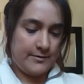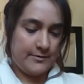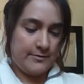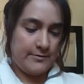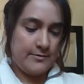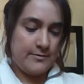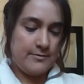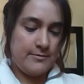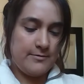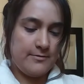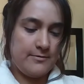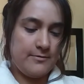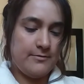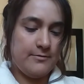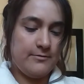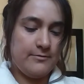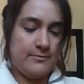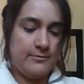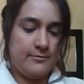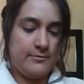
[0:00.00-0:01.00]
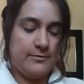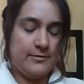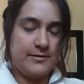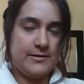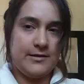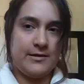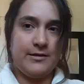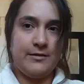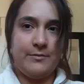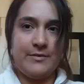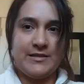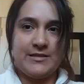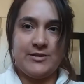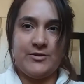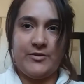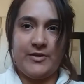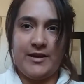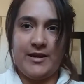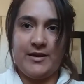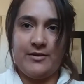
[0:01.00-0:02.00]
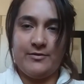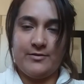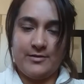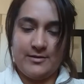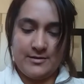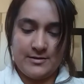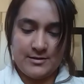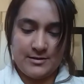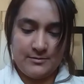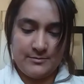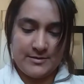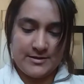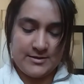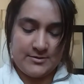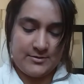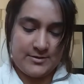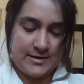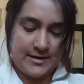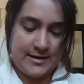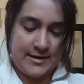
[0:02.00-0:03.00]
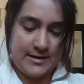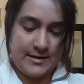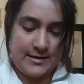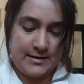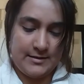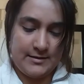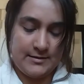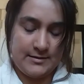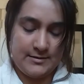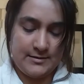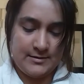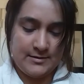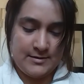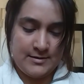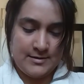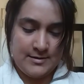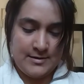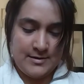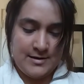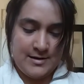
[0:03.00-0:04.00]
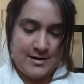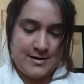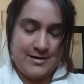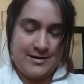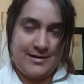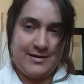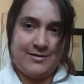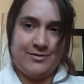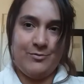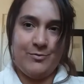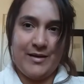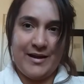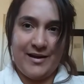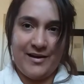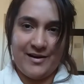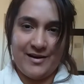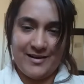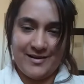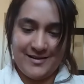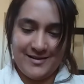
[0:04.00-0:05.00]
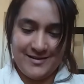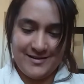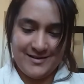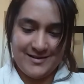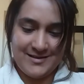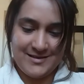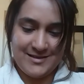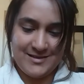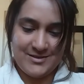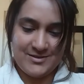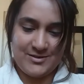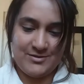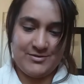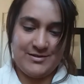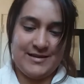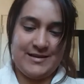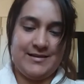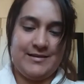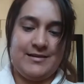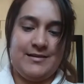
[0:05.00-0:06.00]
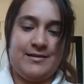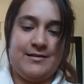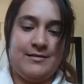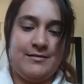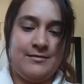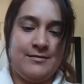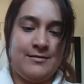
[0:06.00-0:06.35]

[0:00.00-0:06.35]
Oh, it's gonna be so cute. It's gonna be so tiny. Oh my god, it's so tiny.